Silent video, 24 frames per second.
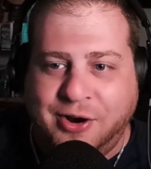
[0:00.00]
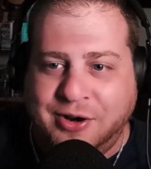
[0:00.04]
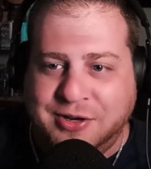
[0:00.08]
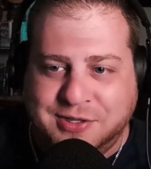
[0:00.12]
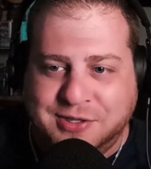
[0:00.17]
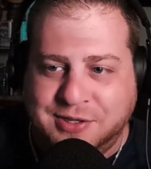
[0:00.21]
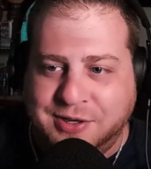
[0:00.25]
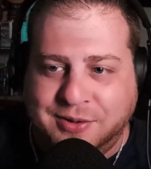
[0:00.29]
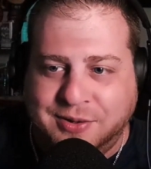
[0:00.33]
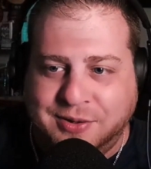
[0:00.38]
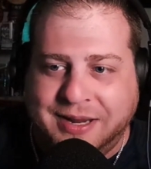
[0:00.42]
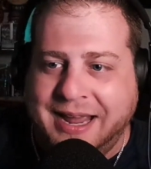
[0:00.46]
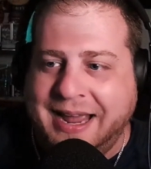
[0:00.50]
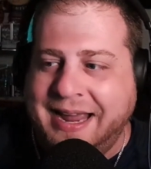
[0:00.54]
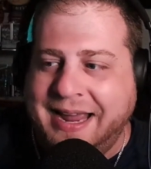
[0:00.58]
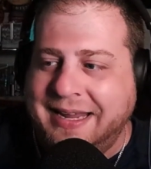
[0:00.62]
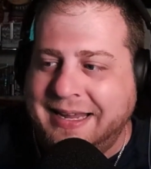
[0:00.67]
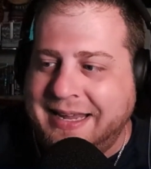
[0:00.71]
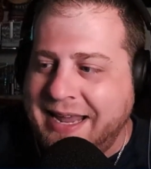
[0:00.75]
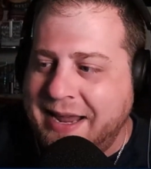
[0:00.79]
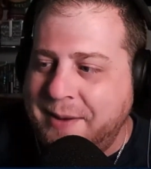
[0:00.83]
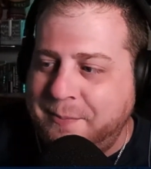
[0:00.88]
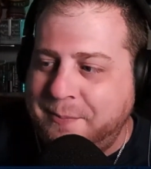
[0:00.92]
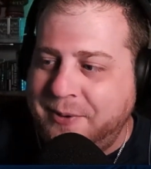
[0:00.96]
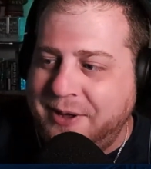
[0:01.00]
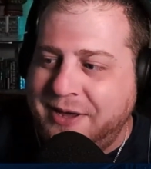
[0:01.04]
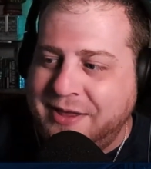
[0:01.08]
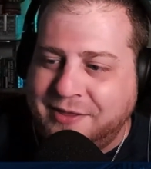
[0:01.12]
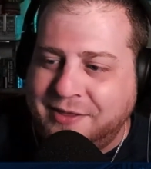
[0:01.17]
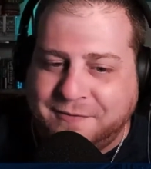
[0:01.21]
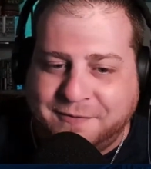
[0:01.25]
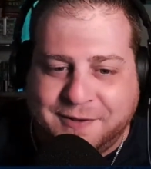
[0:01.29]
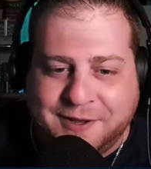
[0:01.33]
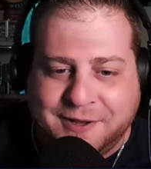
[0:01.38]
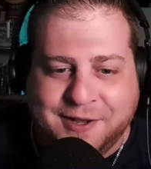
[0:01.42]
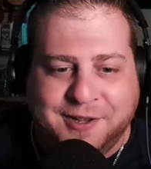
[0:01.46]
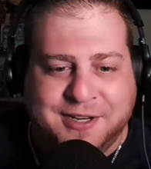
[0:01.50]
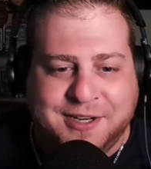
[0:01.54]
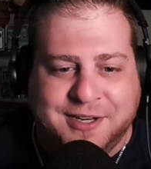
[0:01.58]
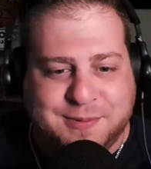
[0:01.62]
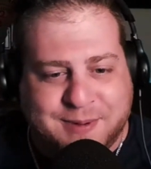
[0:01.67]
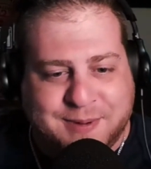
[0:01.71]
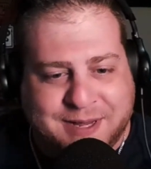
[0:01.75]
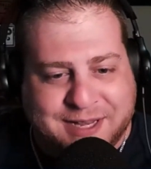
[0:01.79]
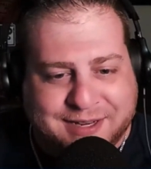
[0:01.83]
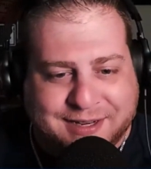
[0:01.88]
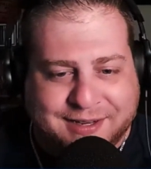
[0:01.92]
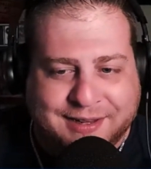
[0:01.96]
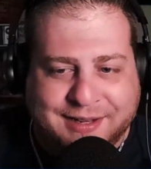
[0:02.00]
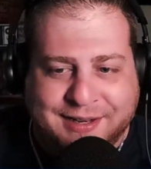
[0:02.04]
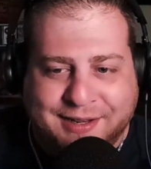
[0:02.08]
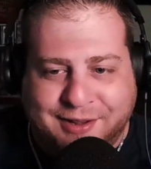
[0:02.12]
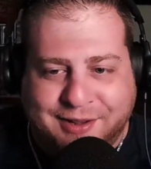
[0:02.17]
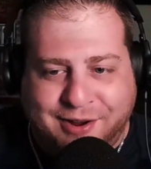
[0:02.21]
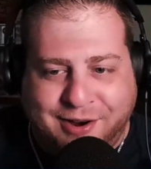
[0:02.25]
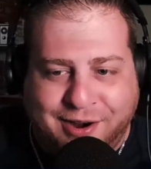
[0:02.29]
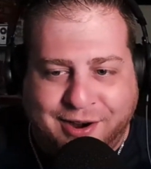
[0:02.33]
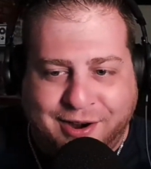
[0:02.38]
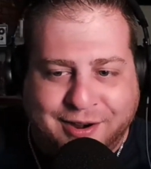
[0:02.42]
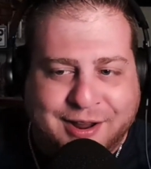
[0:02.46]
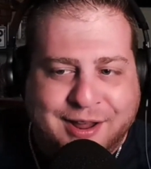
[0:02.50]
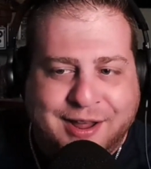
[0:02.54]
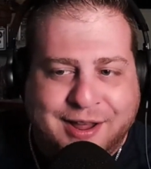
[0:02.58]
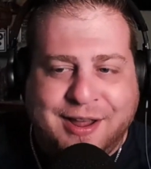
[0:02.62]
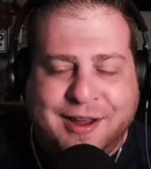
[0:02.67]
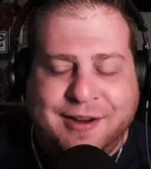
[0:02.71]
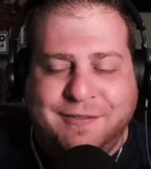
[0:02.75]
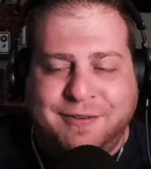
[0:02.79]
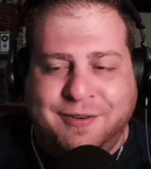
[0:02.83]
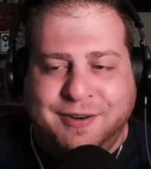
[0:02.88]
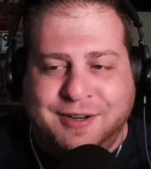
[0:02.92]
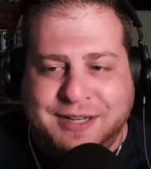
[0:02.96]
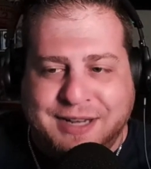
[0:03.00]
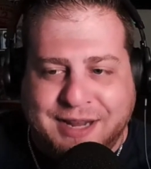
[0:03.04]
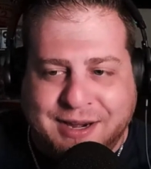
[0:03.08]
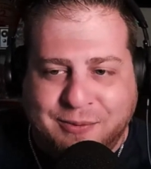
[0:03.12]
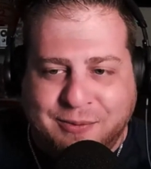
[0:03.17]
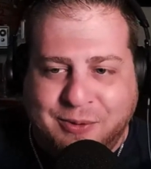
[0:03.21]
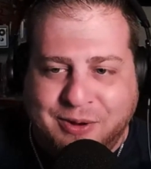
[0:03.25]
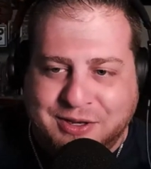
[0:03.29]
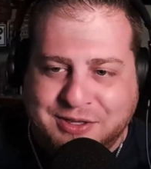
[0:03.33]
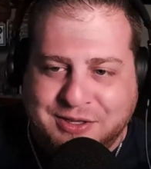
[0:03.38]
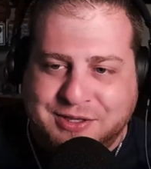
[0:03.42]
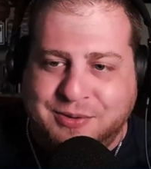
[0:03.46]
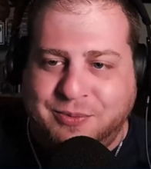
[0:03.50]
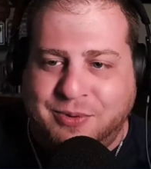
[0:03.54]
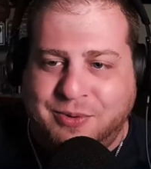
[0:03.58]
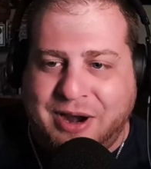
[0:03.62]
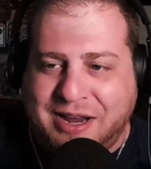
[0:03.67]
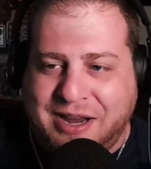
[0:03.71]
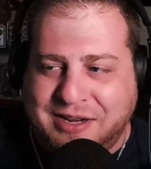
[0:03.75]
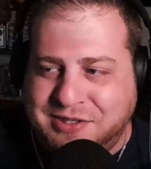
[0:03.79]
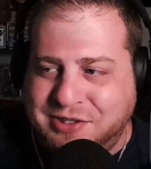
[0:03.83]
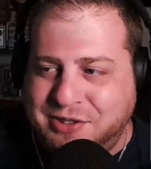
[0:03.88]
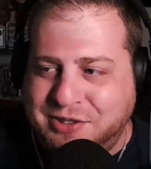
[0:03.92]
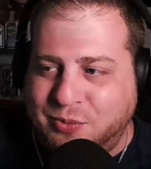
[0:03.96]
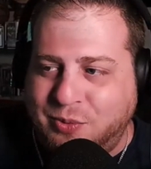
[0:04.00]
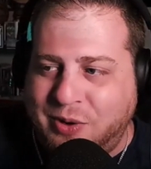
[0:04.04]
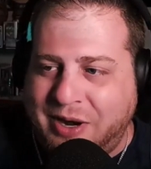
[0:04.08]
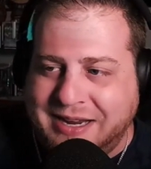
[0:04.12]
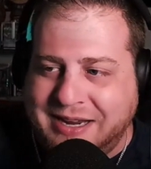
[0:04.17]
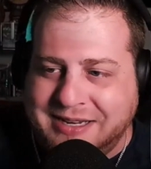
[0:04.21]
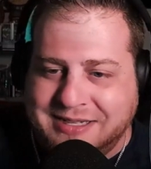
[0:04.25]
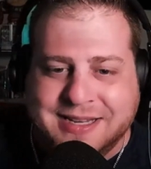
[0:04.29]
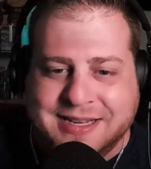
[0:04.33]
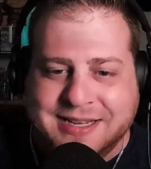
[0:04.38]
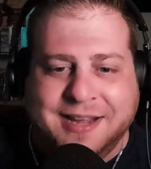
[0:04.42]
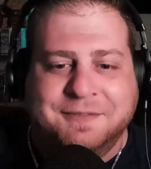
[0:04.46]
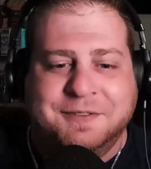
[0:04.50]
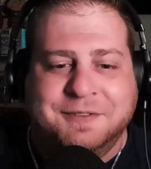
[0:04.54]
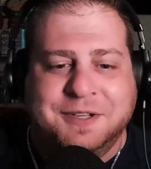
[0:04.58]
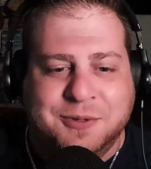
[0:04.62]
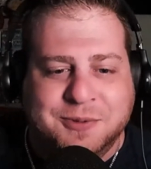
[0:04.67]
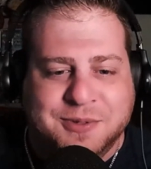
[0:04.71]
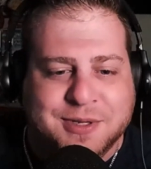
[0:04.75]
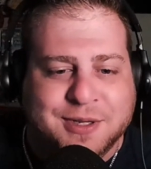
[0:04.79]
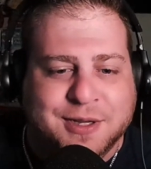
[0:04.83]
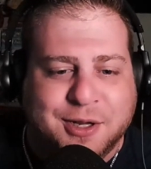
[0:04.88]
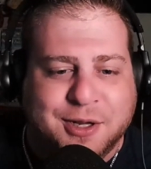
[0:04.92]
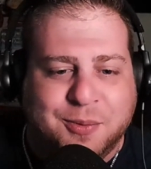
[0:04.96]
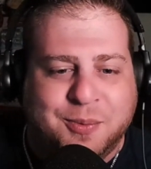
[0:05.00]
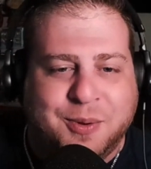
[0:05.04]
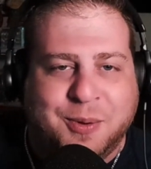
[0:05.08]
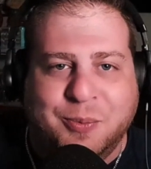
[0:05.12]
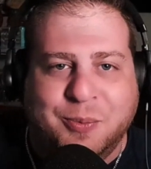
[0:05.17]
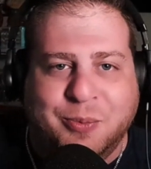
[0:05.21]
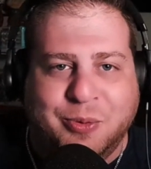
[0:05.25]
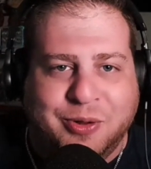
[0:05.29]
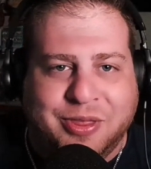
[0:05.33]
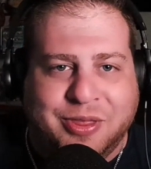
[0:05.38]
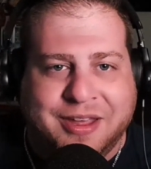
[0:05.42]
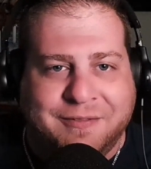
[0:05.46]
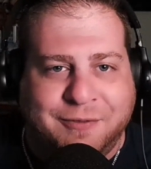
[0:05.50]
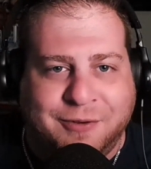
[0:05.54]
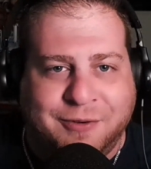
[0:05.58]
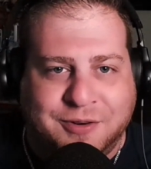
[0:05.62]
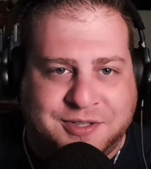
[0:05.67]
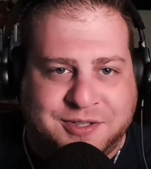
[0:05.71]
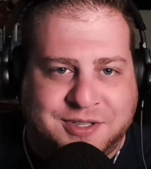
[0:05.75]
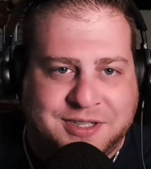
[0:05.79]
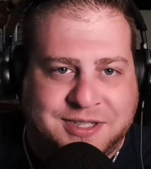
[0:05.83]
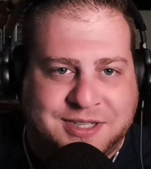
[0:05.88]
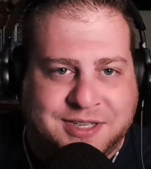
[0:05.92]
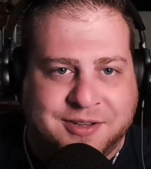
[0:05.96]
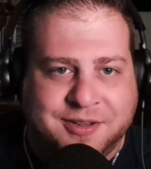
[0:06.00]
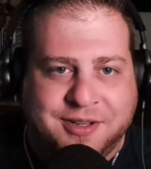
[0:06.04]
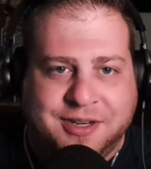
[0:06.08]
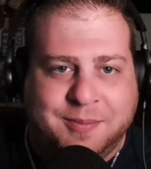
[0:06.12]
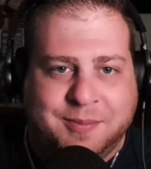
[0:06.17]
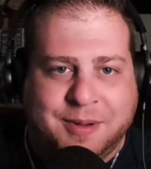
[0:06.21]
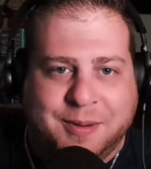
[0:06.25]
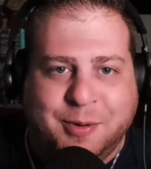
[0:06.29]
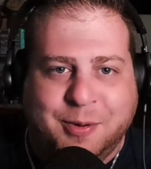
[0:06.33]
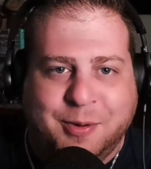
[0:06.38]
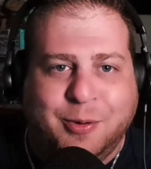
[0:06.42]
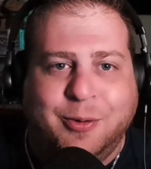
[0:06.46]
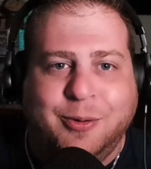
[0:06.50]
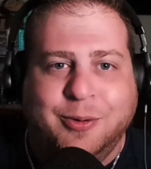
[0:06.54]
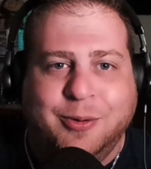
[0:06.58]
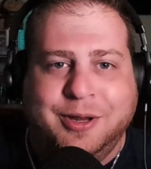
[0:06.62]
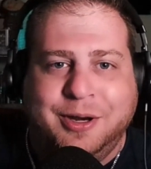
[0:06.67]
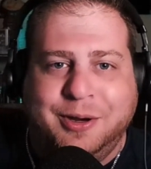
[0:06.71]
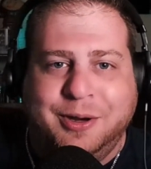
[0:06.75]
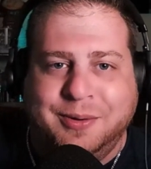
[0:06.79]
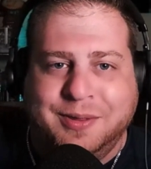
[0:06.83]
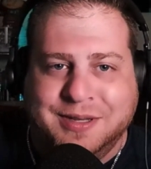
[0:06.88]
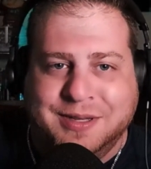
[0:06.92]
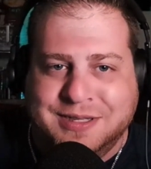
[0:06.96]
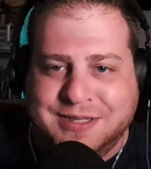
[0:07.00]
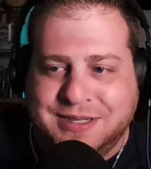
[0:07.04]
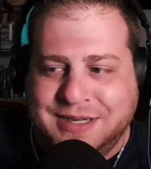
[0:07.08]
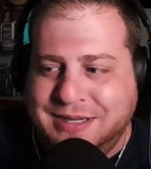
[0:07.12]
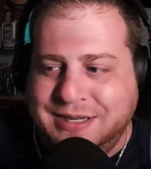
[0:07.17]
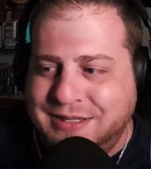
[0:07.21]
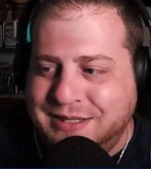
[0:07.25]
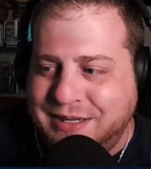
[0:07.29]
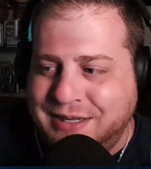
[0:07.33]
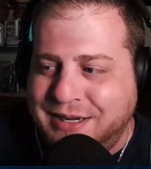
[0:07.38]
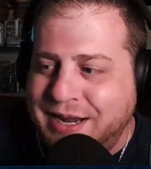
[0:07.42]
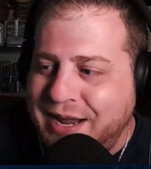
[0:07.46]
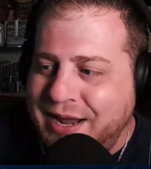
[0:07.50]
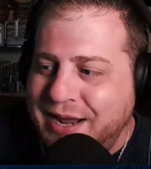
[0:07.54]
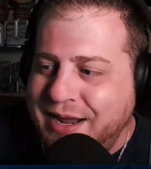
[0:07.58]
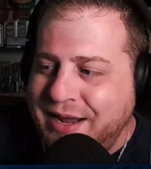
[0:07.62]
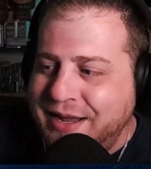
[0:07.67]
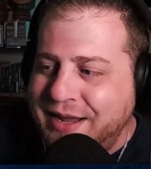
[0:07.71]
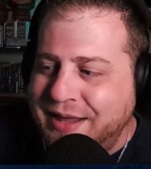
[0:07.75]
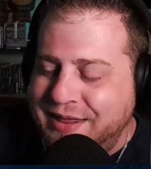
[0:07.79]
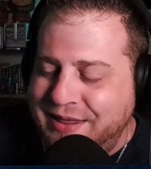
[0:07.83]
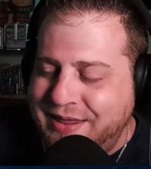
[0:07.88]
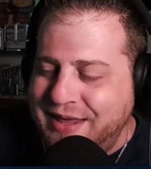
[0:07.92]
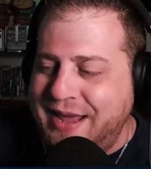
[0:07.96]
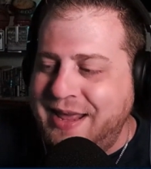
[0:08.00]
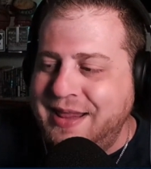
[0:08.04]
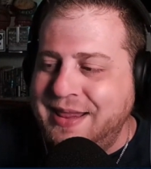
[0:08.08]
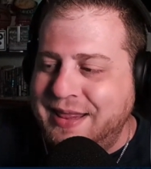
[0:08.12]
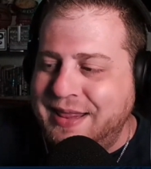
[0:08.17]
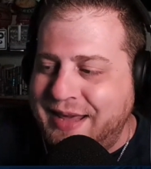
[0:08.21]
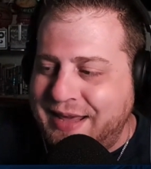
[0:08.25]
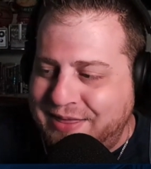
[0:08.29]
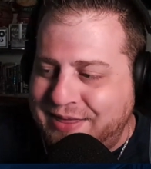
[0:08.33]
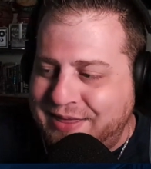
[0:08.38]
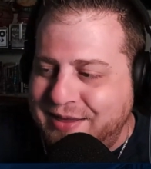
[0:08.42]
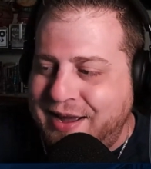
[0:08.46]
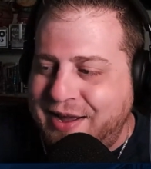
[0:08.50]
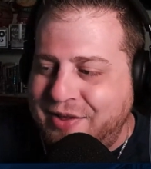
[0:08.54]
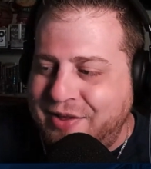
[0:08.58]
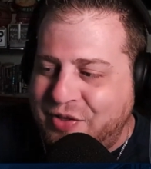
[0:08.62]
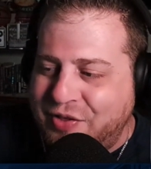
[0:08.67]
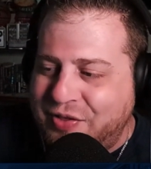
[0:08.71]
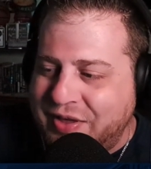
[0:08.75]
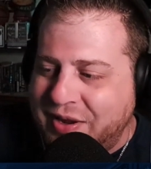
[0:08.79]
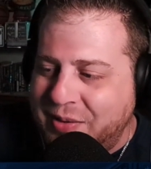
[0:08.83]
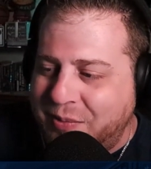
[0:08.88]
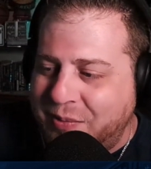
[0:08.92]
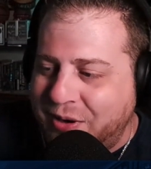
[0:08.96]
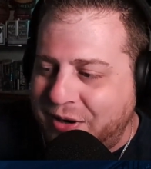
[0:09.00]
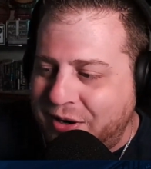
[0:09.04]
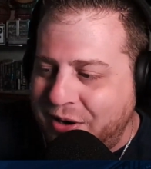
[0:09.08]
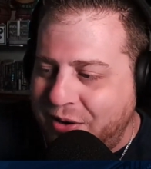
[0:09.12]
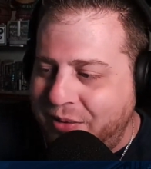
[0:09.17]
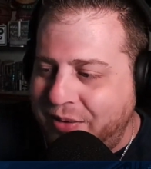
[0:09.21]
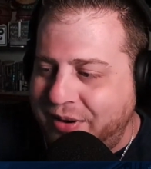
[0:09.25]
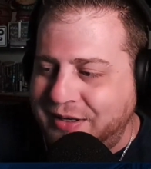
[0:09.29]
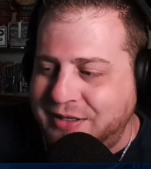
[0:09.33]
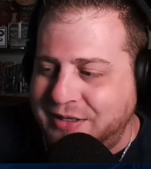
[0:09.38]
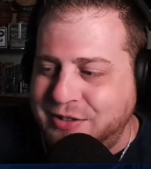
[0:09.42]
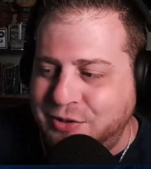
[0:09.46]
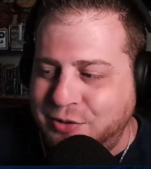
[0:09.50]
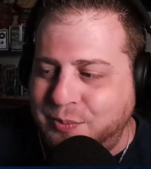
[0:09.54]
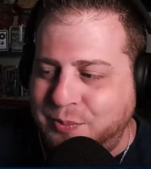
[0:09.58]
So yeah, he can't play in the field. He's making it a little hard for Dan Wilson roster-wise. They have to use a little bit more of that versatility maybe earlier in the season than they thought that they were going to.